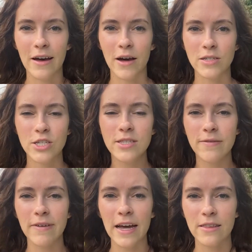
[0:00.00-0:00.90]
just the
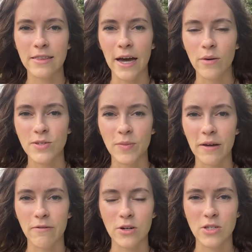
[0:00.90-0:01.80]
fact that that was my
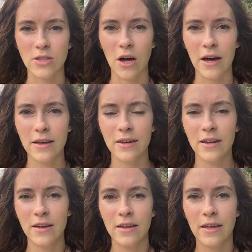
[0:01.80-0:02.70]
first thought,
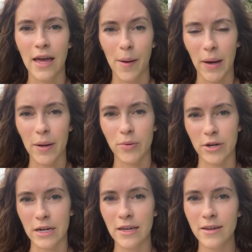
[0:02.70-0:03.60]
am I
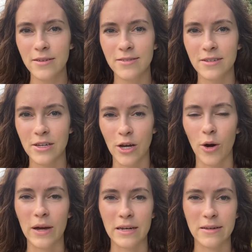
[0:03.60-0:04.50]
pretty, you know,
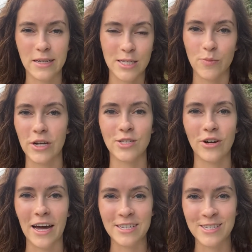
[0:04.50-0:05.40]
and to express
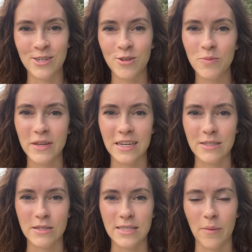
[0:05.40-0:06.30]
gratitude because
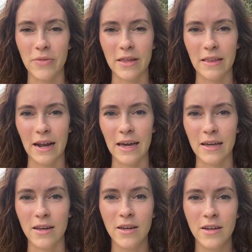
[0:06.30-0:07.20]
it's something that I
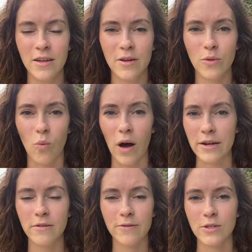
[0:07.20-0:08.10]
had
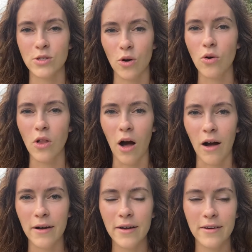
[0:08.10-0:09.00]
wanted for so
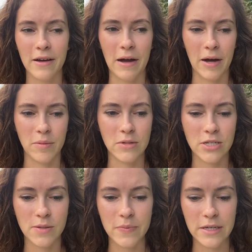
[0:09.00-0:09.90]
long,
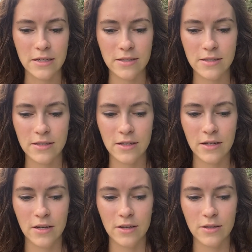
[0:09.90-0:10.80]
just speaks
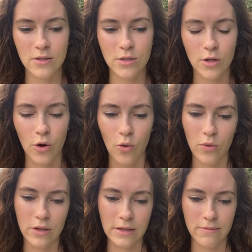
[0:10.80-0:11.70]

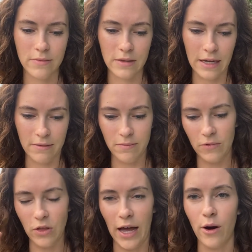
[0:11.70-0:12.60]
so like
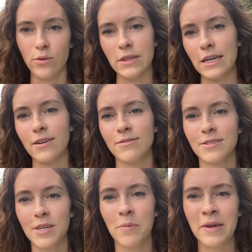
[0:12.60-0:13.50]
loudly
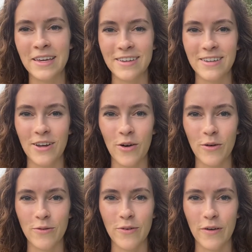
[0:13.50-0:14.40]
to me, you know,
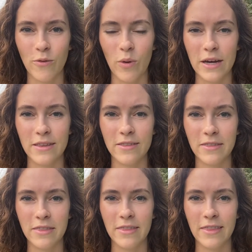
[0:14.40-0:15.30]
of what
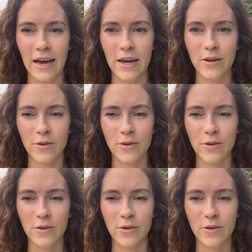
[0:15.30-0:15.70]
that